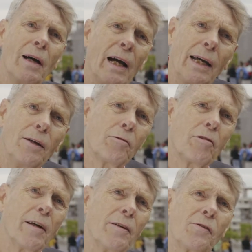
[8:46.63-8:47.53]

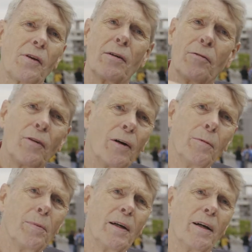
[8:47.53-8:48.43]
hatred,
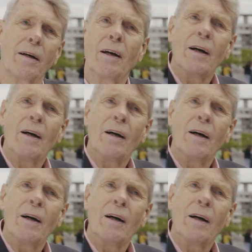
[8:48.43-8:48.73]
xenophobia,